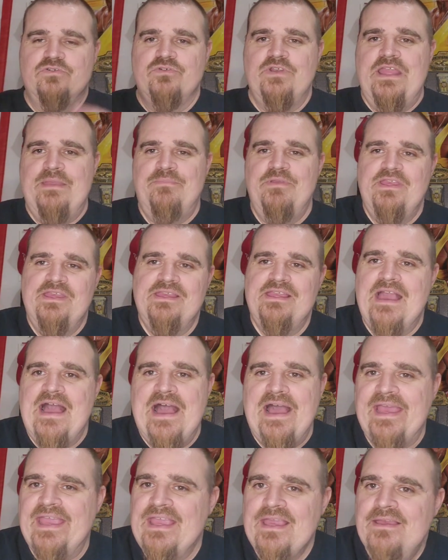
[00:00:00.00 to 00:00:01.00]
creepy
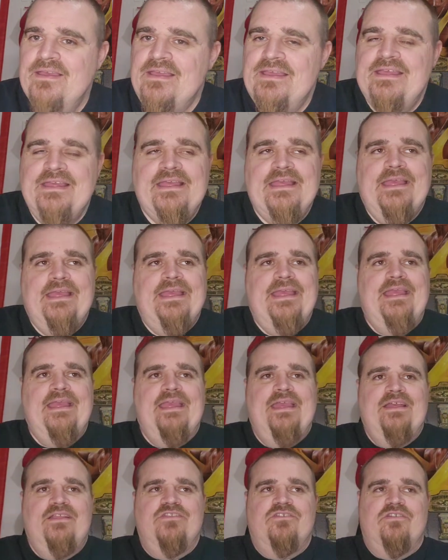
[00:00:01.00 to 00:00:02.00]
guy.
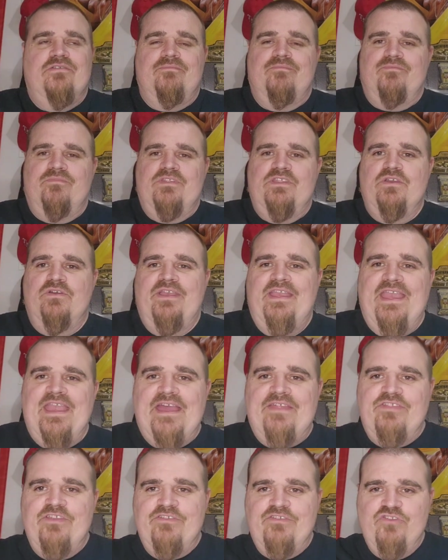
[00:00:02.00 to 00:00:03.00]
And, you know, he
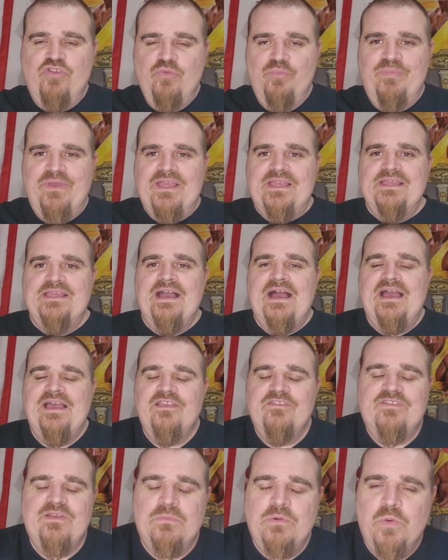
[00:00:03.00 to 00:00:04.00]
had these two big
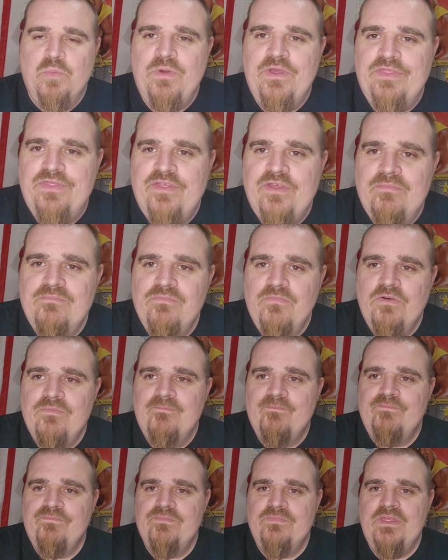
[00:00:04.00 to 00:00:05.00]
guys that were with him,
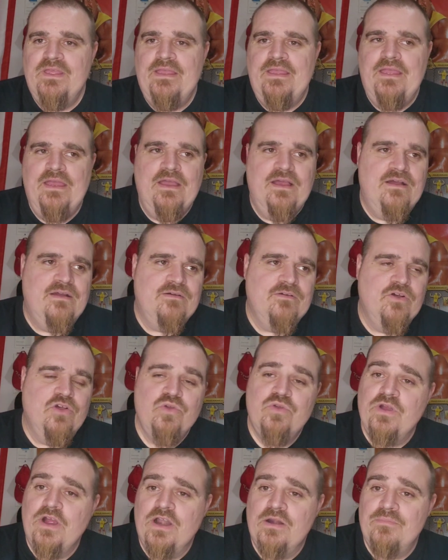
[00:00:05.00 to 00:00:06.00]

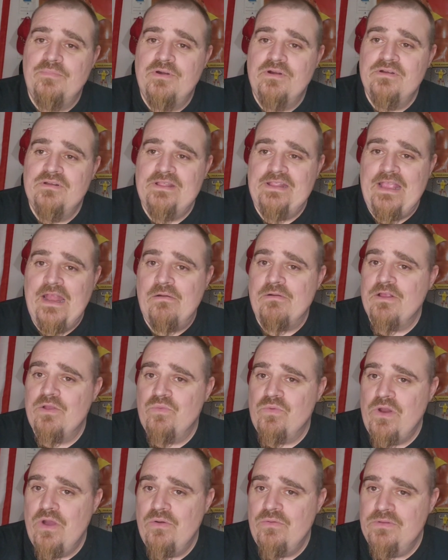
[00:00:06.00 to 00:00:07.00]
Luke Harper and Eric
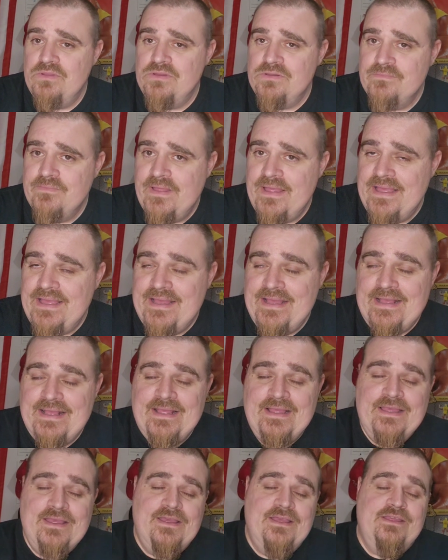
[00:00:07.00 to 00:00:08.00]
Rowan.
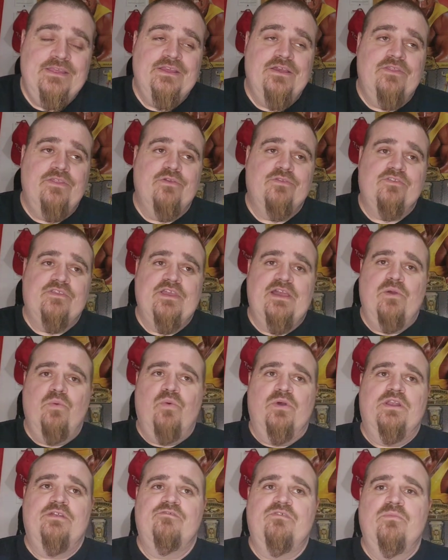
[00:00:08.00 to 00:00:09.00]
You know, those guys,
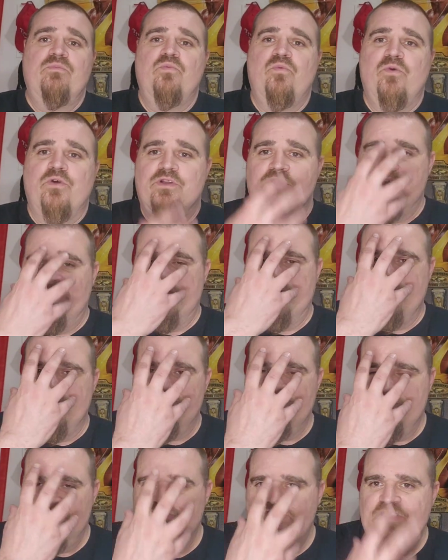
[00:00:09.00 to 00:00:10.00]
one of them wore, like,
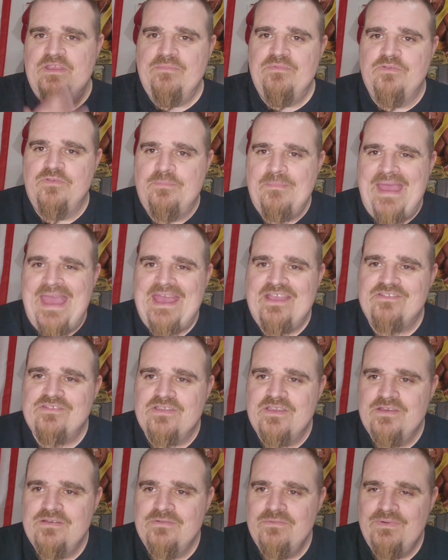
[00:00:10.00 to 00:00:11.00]
this sheep's mask
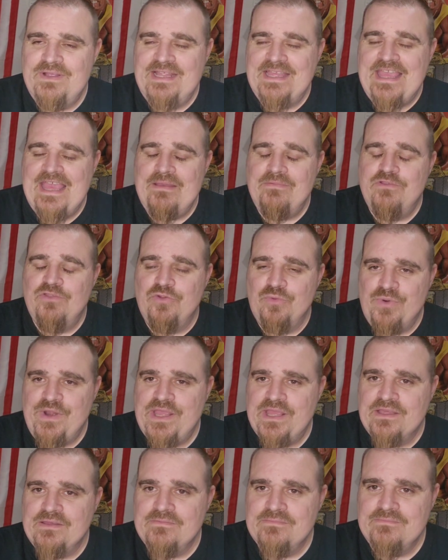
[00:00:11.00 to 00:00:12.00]
when he came to the
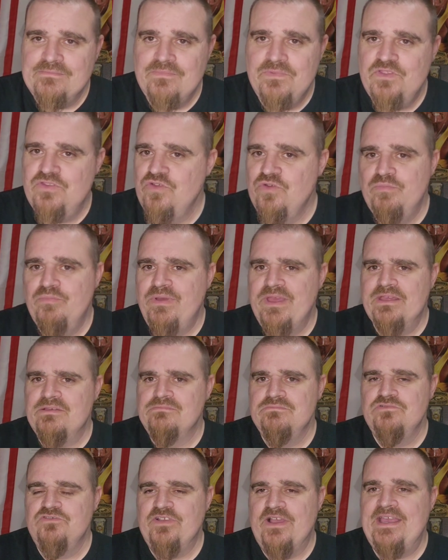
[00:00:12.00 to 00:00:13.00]
ring. Two big,
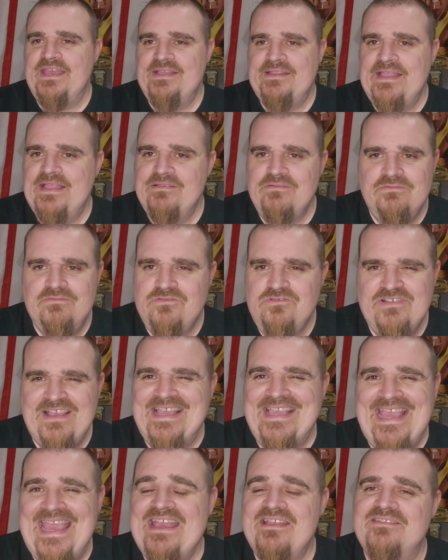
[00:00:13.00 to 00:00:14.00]

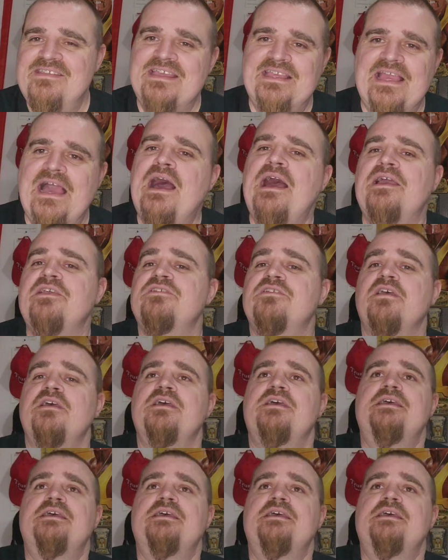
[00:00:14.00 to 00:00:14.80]
gigantic guys.